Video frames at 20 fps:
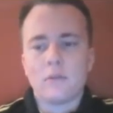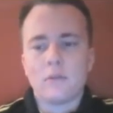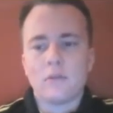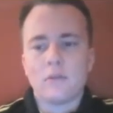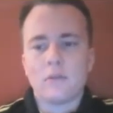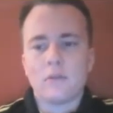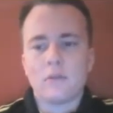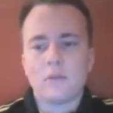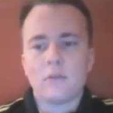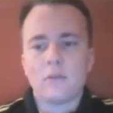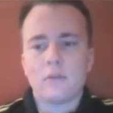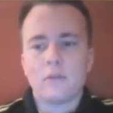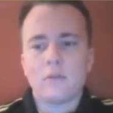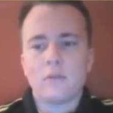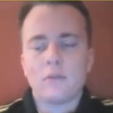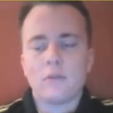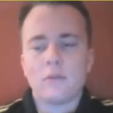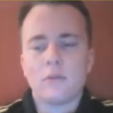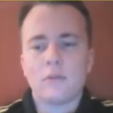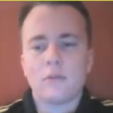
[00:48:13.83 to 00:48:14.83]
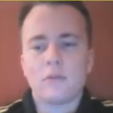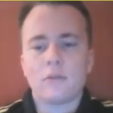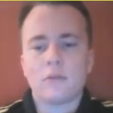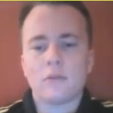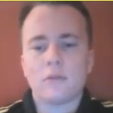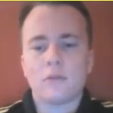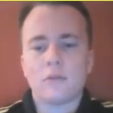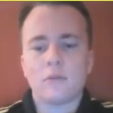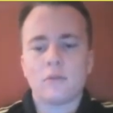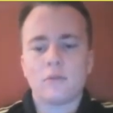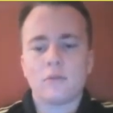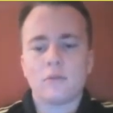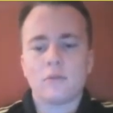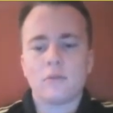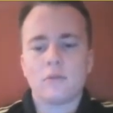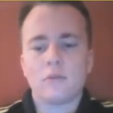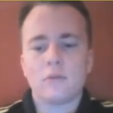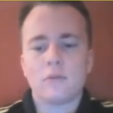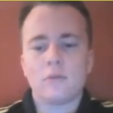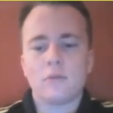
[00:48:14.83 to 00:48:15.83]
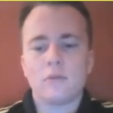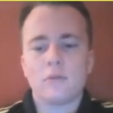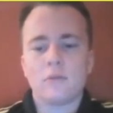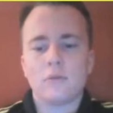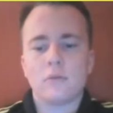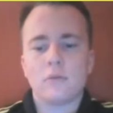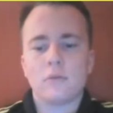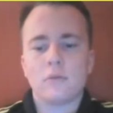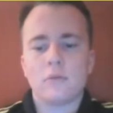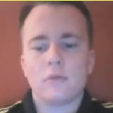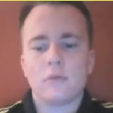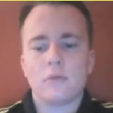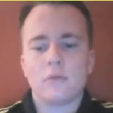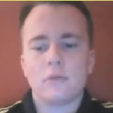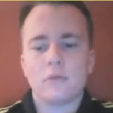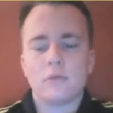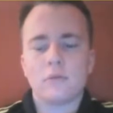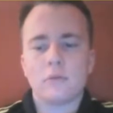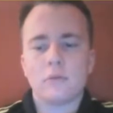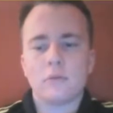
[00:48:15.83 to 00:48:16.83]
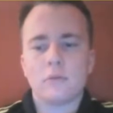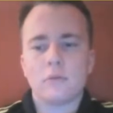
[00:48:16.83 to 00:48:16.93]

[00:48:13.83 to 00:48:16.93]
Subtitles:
[no speech]